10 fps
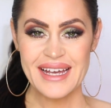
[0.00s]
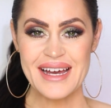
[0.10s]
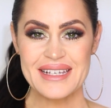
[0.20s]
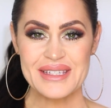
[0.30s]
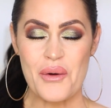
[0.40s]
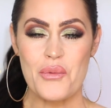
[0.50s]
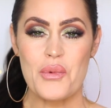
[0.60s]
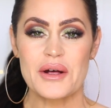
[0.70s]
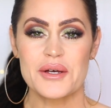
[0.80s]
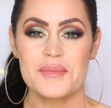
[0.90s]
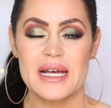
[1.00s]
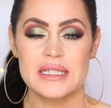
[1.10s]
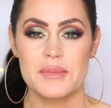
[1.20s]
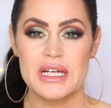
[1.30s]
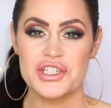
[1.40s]
Hi guys, welcome back
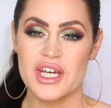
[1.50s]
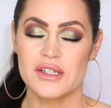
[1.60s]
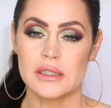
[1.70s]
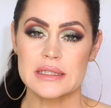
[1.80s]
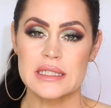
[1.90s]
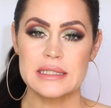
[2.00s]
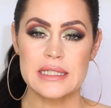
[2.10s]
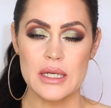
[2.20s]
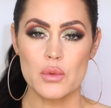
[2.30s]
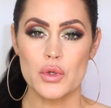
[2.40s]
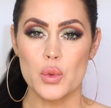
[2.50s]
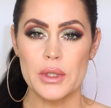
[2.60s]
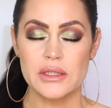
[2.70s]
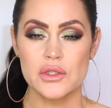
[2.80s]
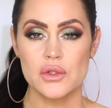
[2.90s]
to my channel. Today we're
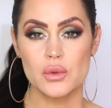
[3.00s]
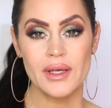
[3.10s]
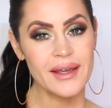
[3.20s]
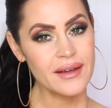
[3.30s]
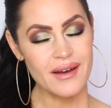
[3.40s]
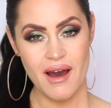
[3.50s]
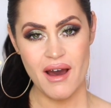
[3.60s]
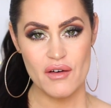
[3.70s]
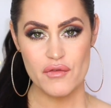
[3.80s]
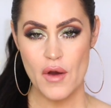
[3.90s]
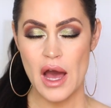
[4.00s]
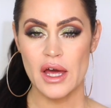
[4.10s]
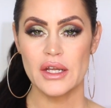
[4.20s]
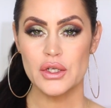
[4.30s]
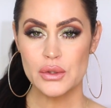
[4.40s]
going to kick off
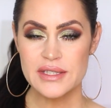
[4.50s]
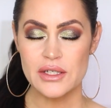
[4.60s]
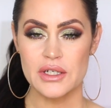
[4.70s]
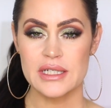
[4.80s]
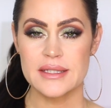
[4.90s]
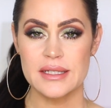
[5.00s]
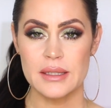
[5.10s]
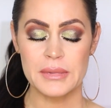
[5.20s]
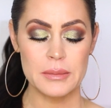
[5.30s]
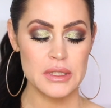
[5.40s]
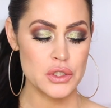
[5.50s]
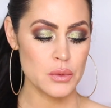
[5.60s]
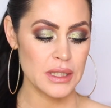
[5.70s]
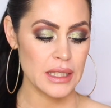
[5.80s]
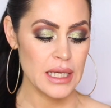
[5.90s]
a new series that I'm going to be
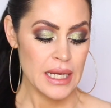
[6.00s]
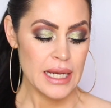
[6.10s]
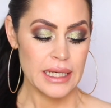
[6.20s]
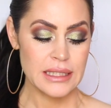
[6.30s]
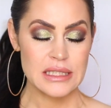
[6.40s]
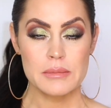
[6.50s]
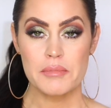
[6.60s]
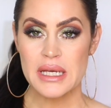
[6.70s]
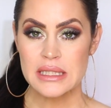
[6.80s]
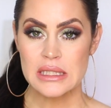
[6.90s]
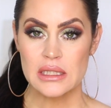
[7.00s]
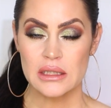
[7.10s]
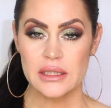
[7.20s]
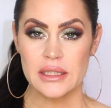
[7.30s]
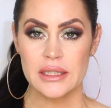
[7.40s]
doing, and it's
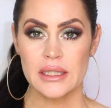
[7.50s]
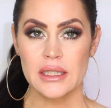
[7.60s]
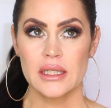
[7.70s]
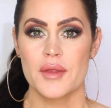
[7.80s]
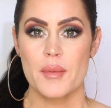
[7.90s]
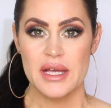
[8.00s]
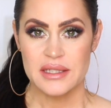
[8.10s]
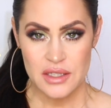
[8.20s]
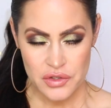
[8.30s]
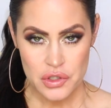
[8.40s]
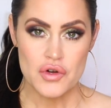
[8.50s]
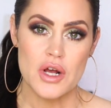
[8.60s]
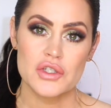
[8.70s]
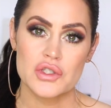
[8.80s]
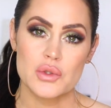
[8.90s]
basically the best at the
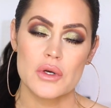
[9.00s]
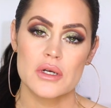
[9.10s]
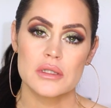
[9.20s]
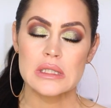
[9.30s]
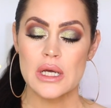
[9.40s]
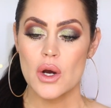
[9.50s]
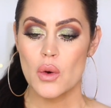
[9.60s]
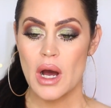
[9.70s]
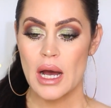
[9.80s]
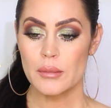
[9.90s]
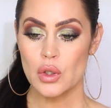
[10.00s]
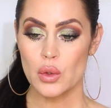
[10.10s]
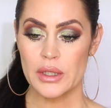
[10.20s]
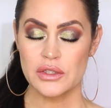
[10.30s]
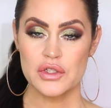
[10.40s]
drugstore. So I'm
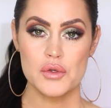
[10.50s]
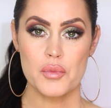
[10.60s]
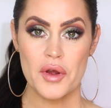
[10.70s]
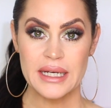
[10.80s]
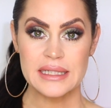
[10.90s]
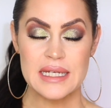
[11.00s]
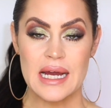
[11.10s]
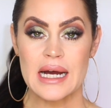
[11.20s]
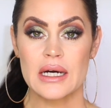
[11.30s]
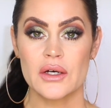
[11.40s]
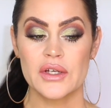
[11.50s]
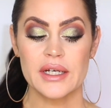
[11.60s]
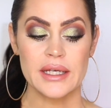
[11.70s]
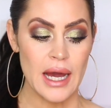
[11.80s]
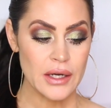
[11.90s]
going to break down
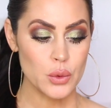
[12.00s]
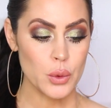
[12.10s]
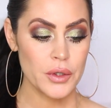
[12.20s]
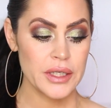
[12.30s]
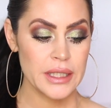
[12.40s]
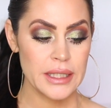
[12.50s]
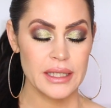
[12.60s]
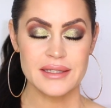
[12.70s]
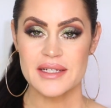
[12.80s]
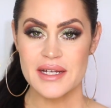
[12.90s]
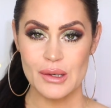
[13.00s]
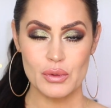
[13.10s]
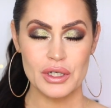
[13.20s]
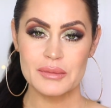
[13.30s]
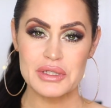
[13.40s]
a category. Today
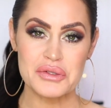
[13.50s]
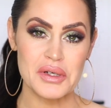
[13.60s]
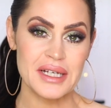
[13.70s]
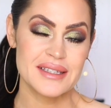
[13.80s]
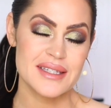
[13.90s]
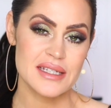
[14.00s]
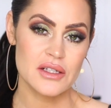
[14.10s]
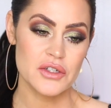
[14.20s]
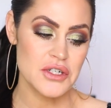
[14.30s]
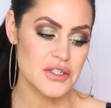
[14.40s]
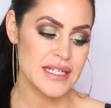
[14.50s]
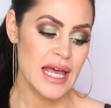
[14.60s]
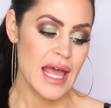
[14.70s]
we're going to be doing concealers,